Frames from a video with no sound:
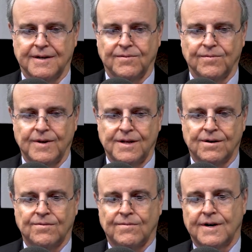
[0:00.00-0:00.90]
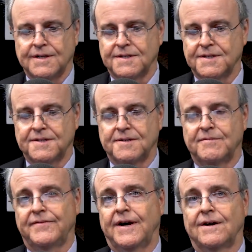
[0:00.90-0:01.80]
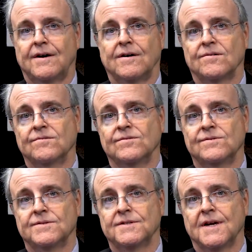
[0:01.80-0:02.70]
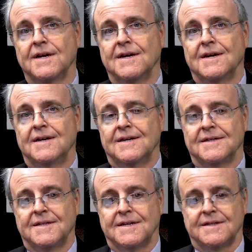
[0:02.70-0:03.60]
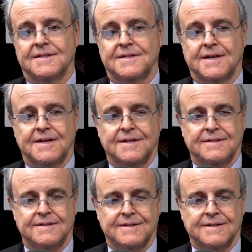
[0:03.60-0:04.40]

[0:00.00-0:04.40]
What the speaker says: We don't want a system of ad hoc rules that says,